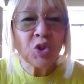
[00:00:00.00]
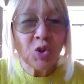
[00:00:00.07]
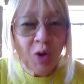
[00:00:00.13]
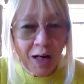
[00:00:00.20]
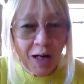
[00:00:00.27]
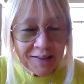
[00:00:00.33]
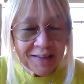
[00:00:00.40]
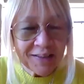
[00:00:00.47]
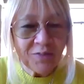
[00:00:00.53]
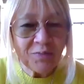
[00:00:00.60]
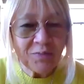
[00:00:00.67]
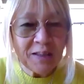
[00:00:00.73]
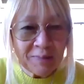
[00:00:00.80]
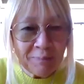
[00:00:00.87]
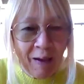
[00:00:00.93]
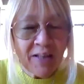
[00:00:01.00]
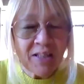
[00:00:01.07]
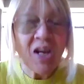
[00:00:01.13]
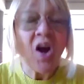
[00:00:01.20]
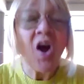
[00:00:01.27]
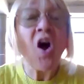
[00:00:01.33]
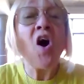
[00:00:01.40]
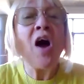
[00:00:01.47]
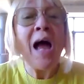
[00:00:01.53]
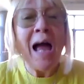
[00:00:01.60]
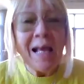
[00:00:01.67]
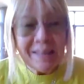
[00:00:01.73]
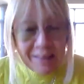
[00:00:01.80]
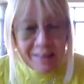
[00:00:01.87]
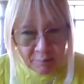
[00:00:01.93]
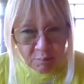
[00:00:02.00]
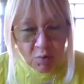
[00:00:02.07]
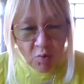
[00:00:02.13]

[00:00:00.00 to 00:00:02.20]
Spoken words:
trust, respect are as